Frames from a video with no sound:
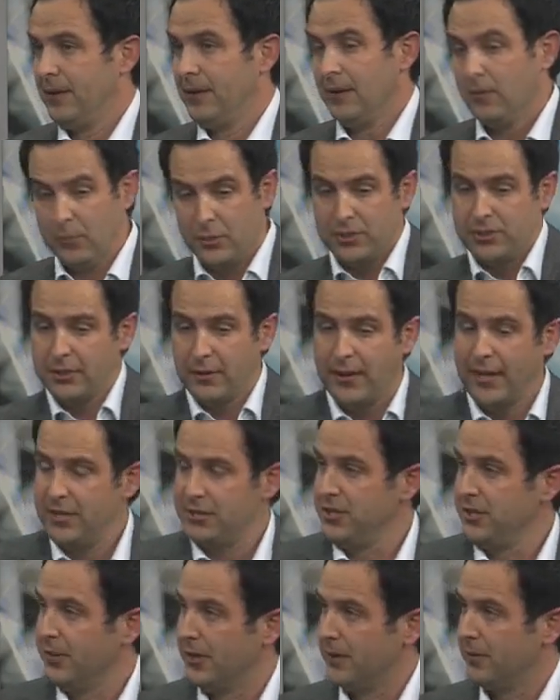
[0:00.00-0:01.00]
We're still
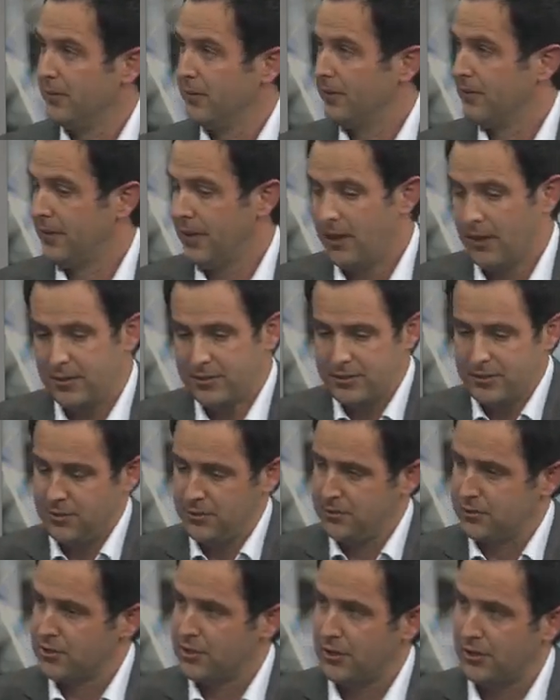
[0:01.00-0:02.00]
aging, though. They all
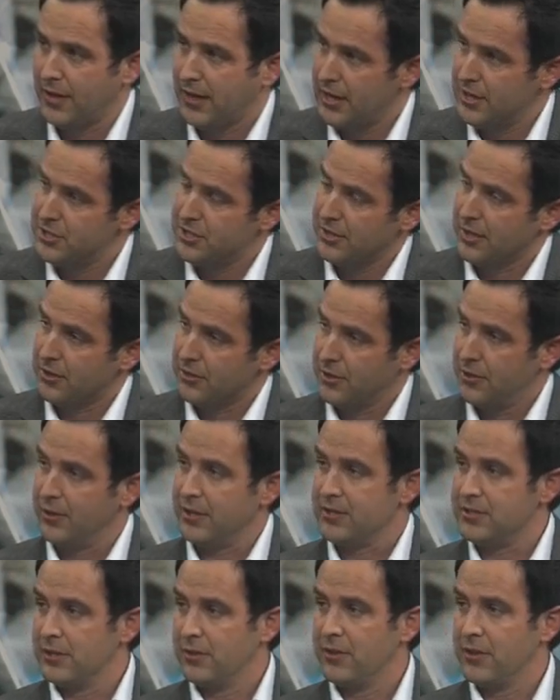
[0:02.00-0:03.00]
still start aging at 30.
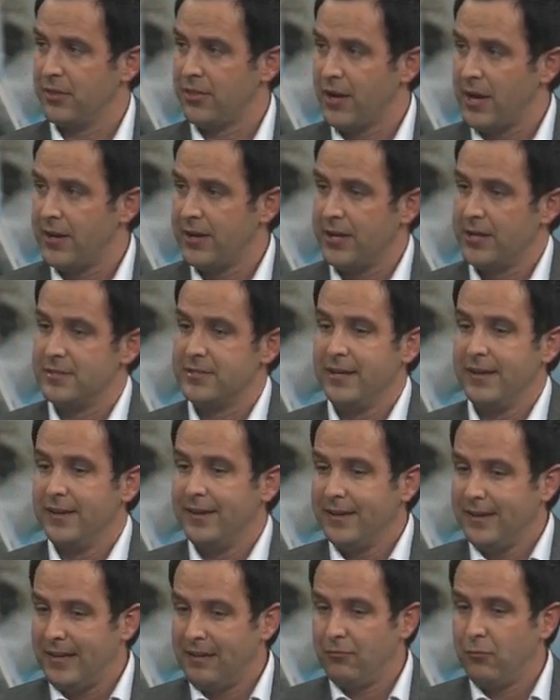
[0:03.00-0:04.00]
So the thought is,
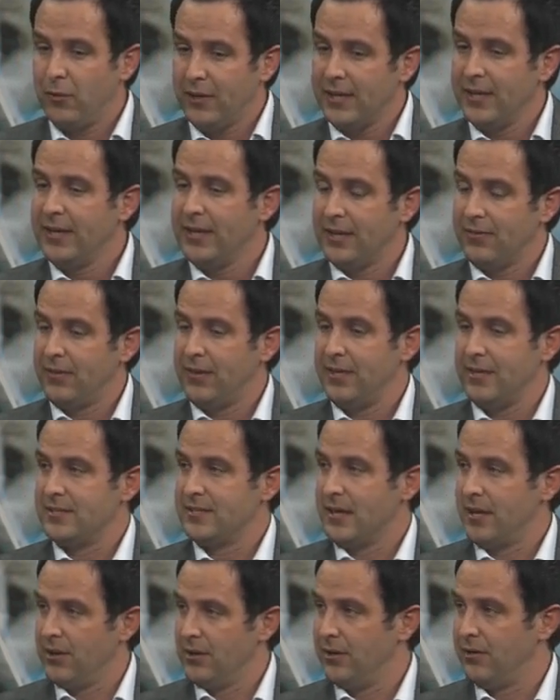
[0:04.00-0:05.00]
if we can get these
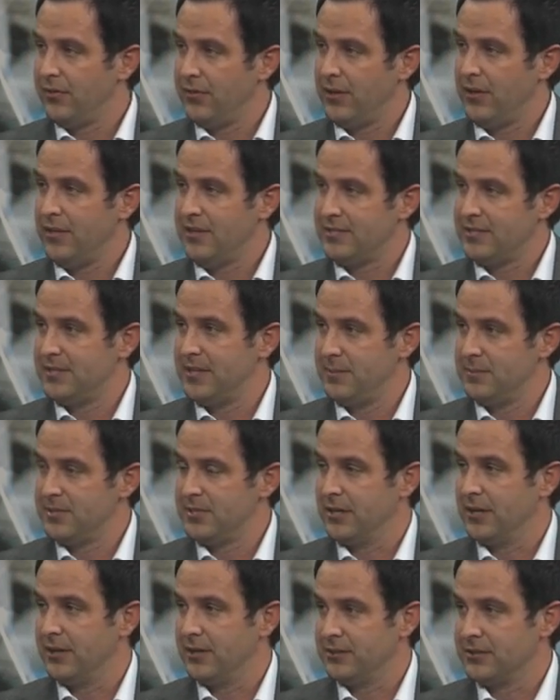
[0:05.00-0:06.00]
healthy stem
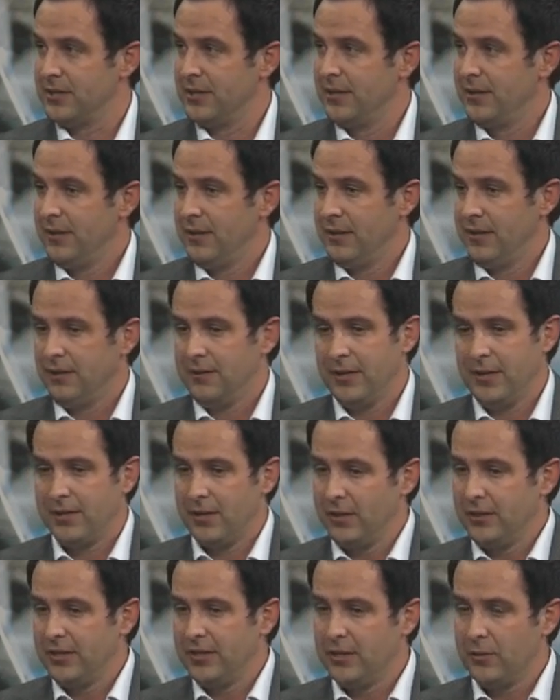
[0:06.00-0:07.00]
cells, not
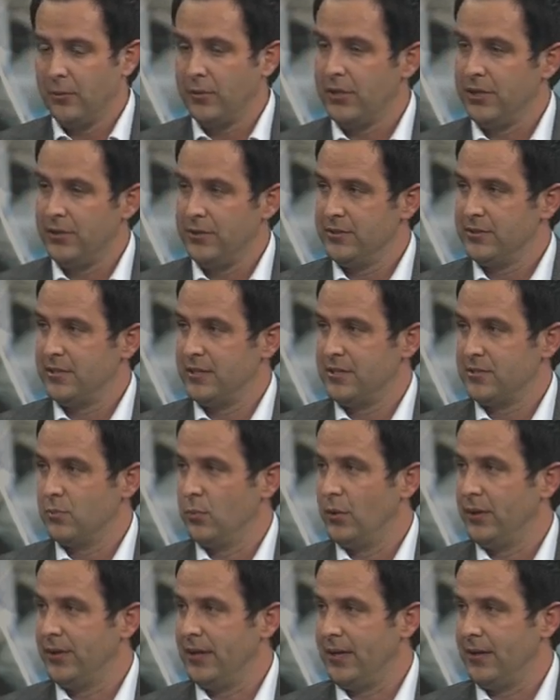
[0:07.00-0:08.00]
only can we use this
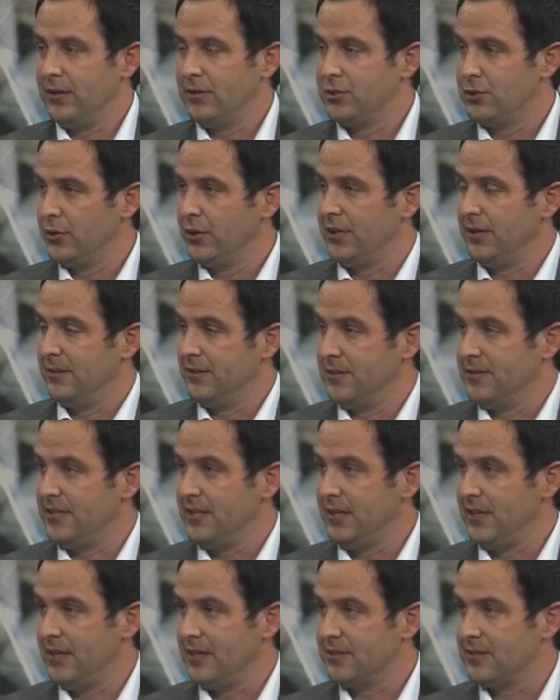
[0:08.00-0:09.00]
one day to treat
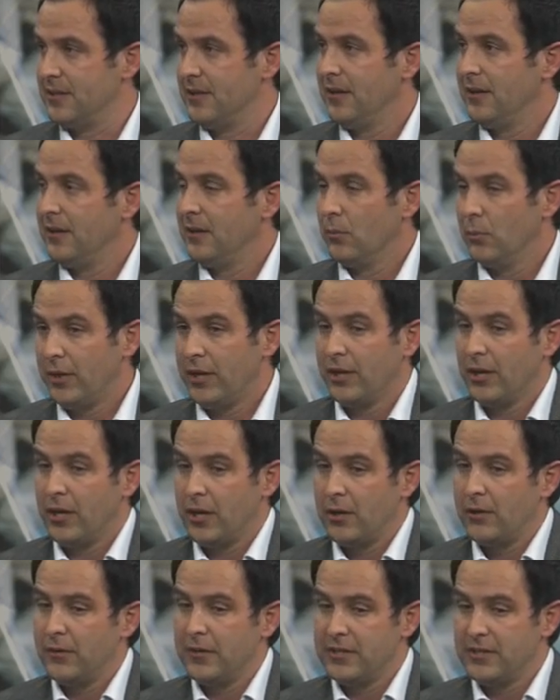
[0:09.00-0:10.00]
disease, we can
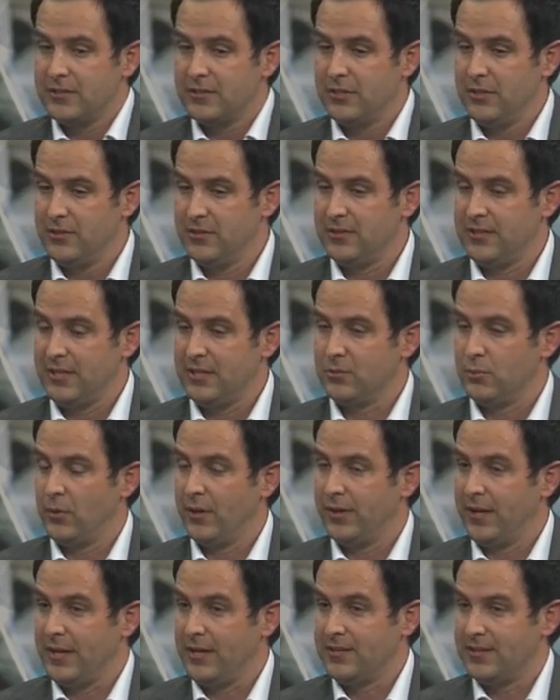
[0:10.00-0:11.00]
always use these one
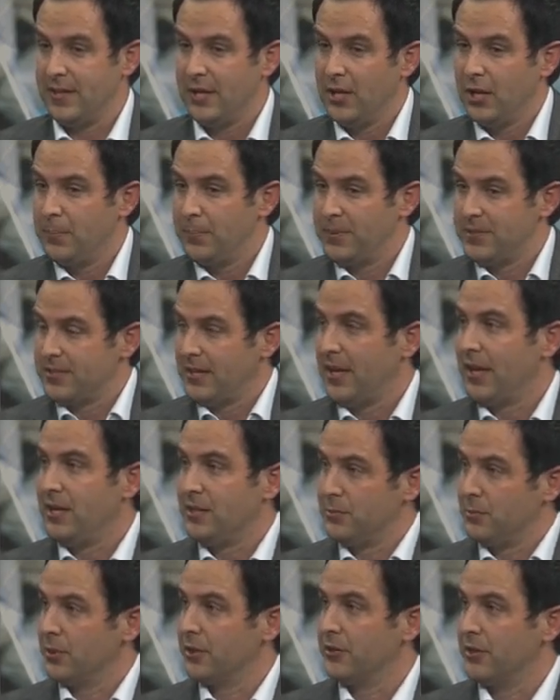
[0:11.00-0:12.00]
day to help us
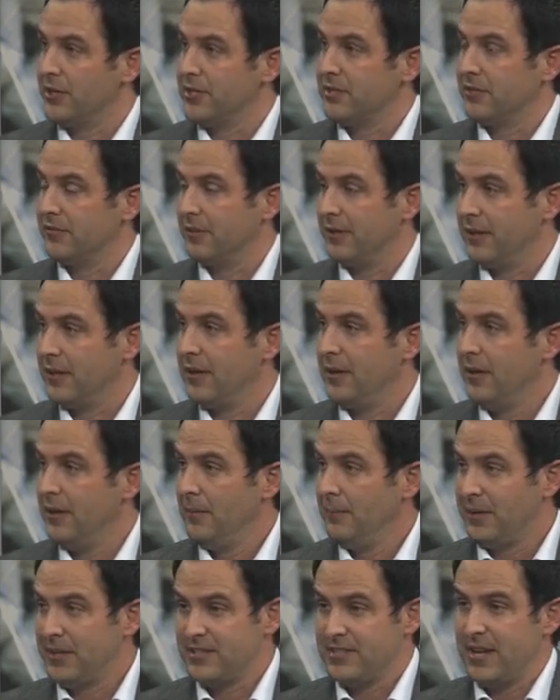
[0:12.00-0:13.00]
age more gracefully.
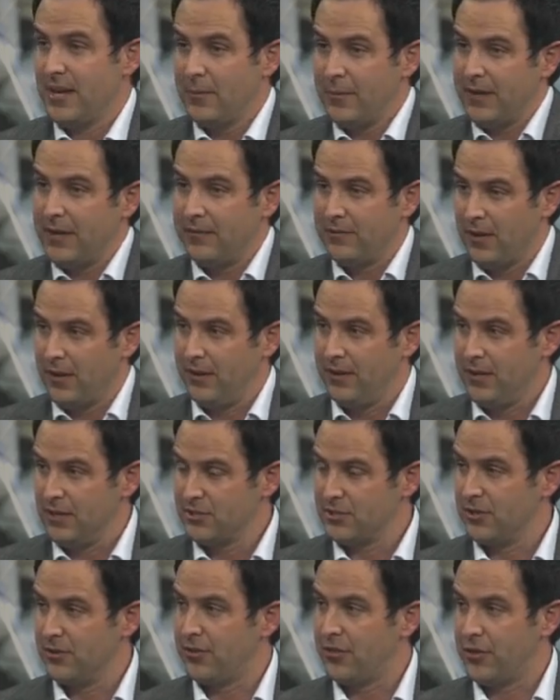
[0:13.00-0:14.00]
Because now we have
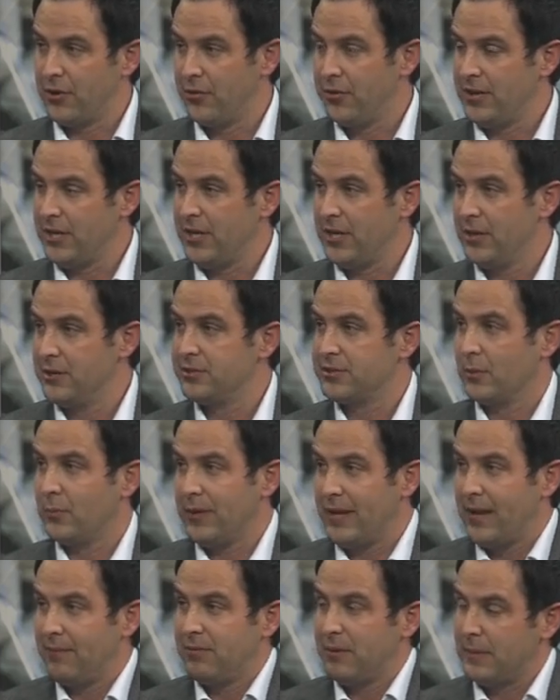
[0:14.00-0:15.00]
initial 30 years that we
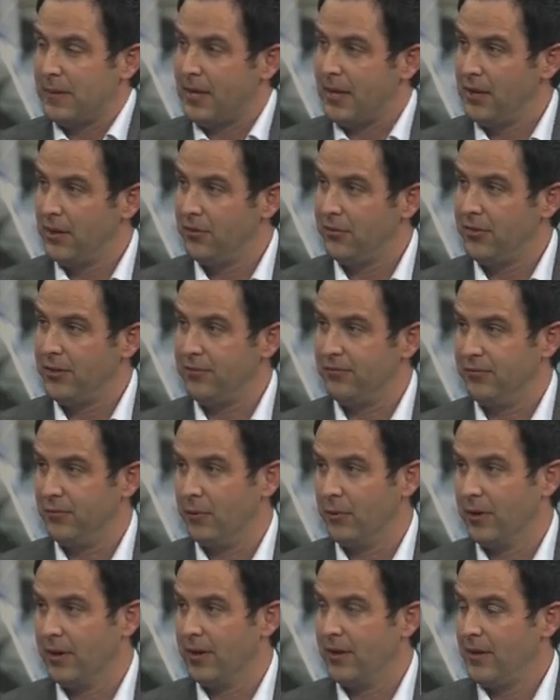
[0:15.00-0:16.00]
have to be healthy
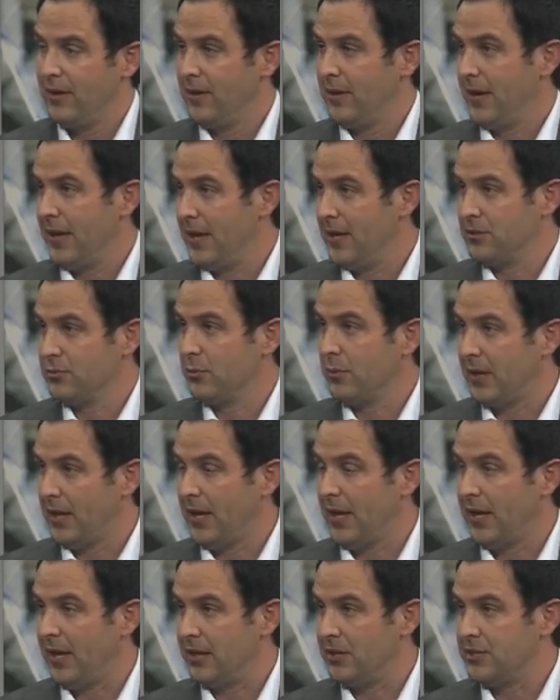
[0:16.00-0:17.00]
for as we
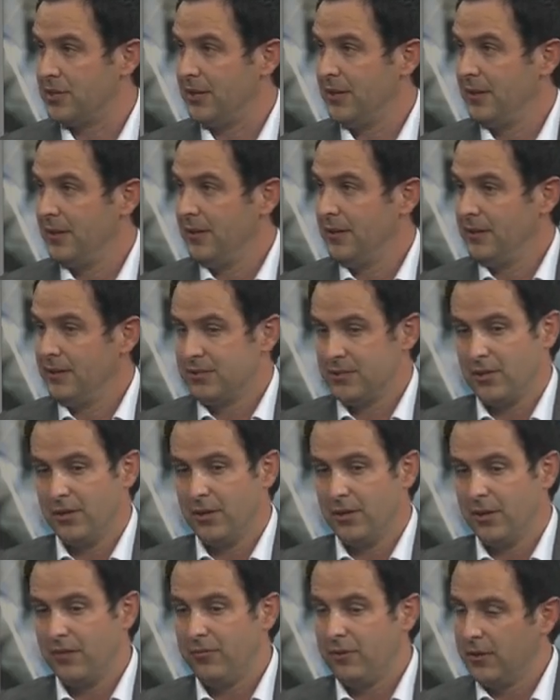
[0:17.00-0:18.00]
age.
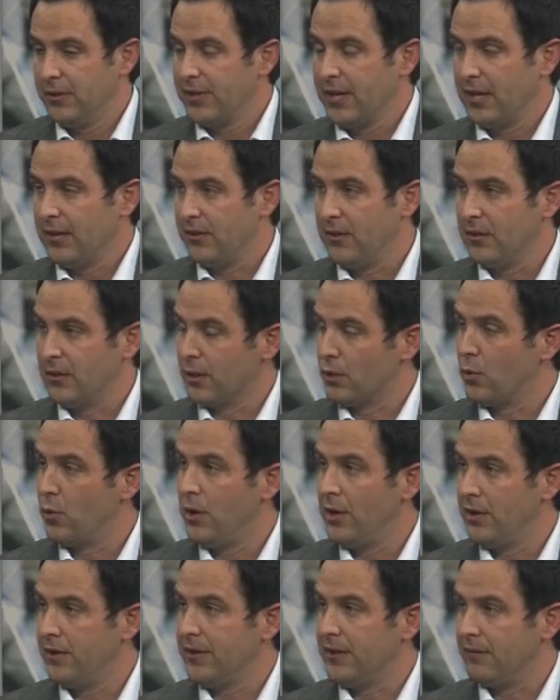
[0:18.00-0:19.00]
So if you look at the
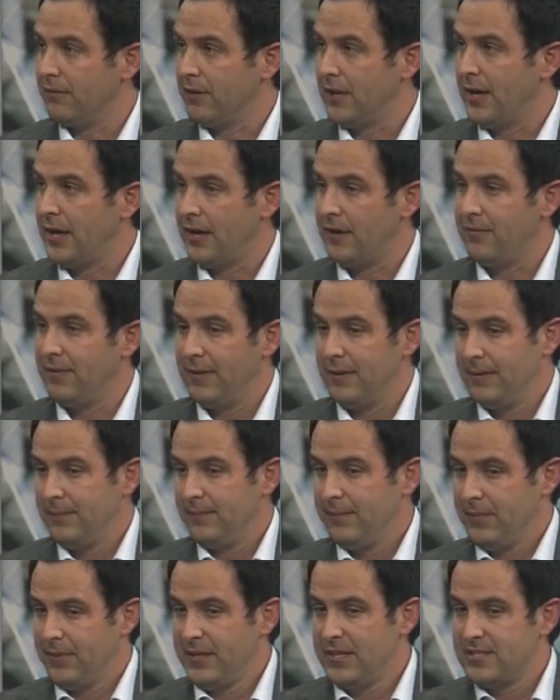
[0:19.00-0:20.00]
quality of life,
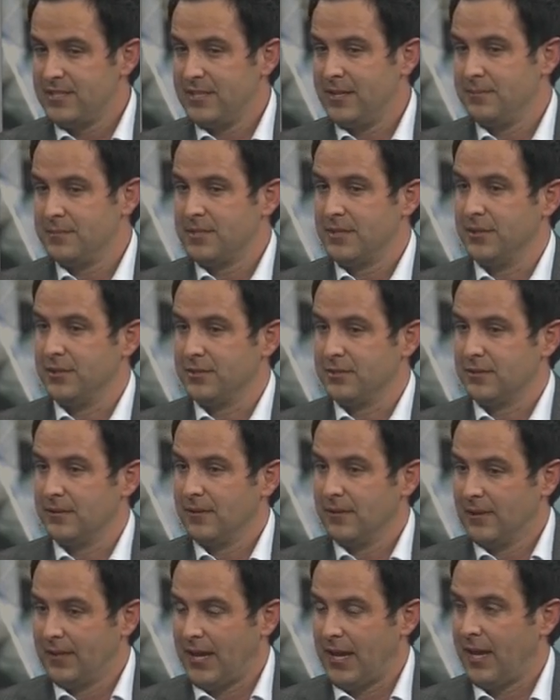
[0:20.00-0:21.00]
these stem cells
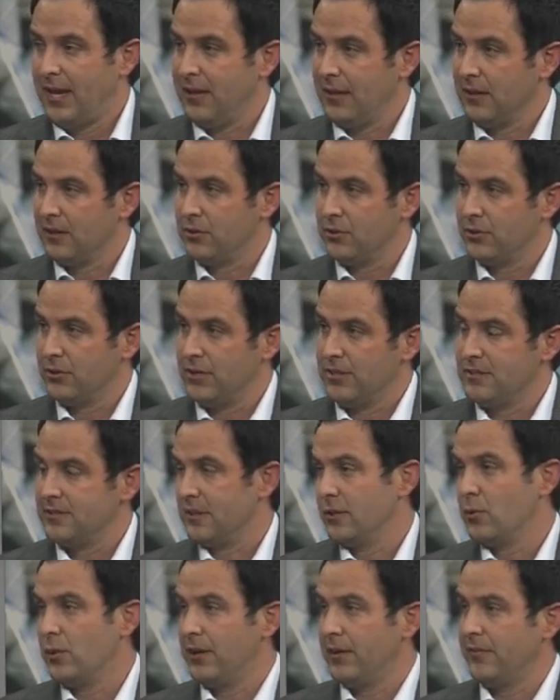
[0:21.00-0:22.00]
can increase the
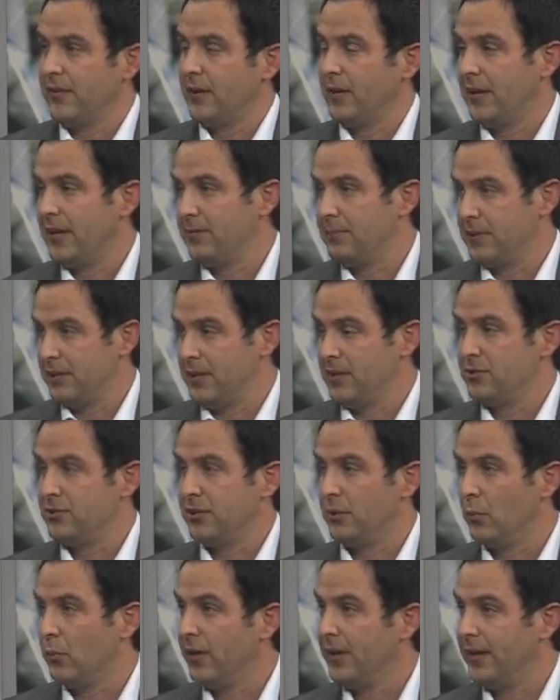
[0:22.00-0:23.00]
quality of your life potentially
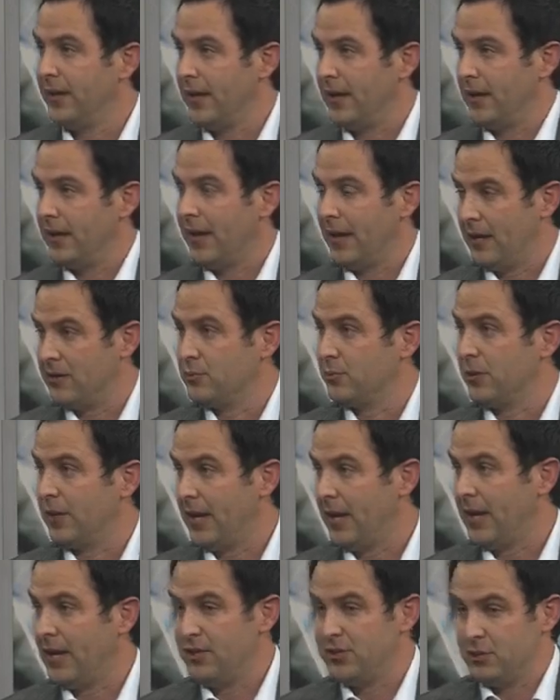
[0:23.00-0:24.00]
one day as we
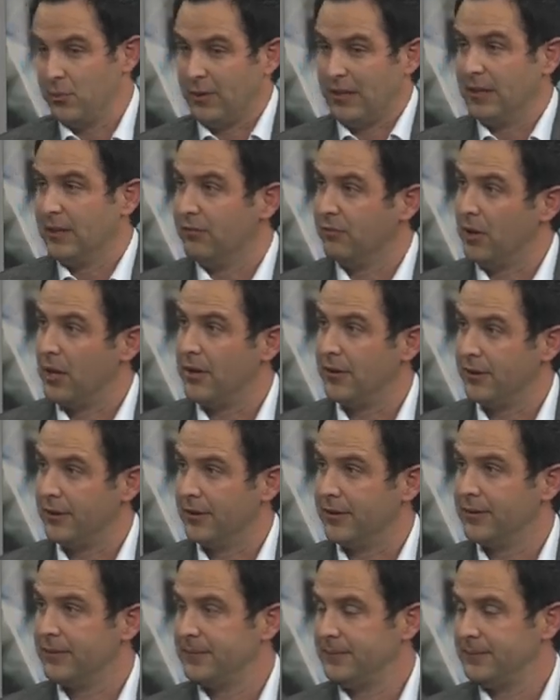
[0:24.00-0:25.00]
age and we live longer.